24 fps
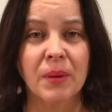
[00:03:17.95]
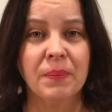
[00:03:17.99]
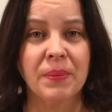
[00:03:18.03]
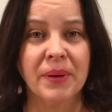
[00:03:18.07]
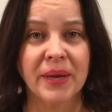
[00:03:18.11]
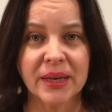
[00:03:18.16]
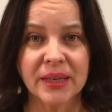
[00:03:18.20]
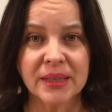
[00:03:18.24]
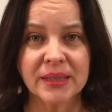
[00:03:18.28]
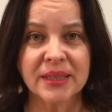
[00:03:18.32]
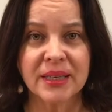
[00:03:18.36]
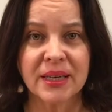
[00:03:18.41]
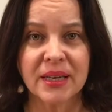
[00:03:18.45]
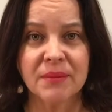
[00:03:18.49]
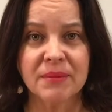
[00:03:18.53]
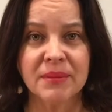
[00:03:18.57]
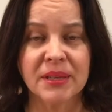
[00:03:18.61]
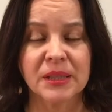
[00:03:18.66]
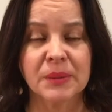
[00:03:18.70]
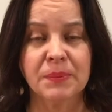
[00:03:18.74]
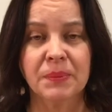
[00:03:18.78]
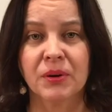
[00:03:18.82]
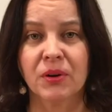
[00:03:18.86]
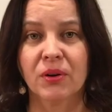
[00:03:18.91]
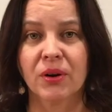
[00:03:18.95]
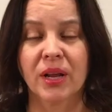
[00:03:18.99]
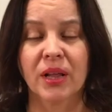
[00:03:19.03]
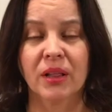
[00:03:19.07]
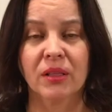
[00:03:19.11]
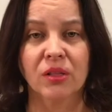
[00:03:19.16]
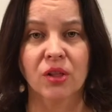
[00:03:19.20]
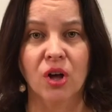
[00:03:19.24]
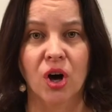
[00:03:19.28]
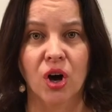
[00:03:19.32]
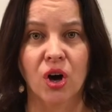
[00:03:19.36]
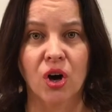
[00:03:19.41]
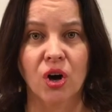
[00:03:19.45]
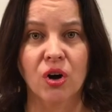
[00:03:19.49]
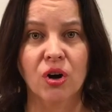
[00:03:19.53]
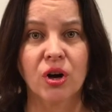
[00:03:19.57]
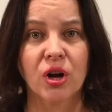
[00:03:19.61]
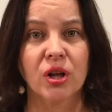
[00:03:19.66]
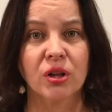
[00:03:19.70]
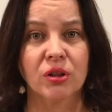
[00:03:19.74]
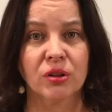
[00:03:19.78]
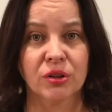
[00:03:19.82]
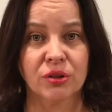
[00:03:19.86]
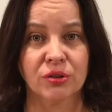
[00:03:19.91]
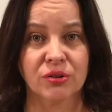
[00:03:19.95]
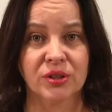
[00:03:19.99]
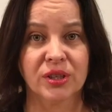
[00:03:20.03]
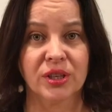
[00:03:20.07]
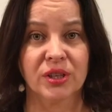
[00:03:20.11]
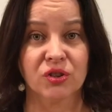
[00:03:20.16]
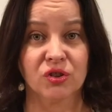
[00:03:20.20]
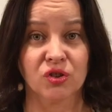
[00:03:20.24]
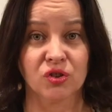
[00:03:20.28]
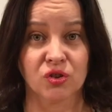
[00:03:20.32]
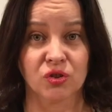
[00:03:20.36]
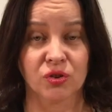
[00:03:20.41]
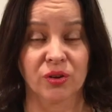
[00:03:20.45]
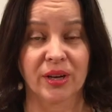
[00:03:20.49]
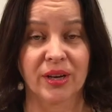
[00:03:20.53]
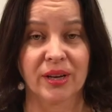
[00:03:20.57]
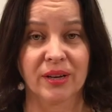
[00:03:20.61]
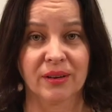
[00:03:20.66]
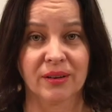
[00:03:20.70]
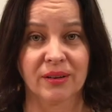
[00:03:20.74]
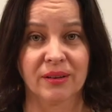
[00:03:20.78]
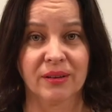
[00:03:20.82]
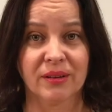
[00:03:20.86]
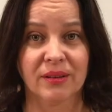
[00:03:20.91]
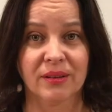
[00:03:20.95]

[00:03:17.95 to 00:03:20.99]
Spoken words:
Pick a team that's been on a long losing streak.